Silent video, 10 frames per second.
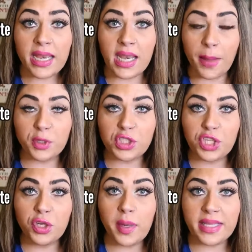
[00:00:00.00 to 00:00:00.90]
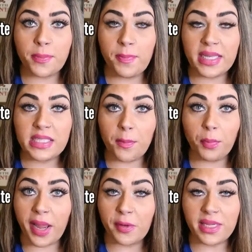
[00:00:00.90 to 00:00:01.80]
Number 2 is Mint
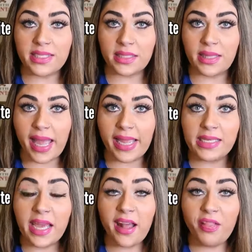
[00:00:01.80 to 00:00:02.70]
Brownie Delight.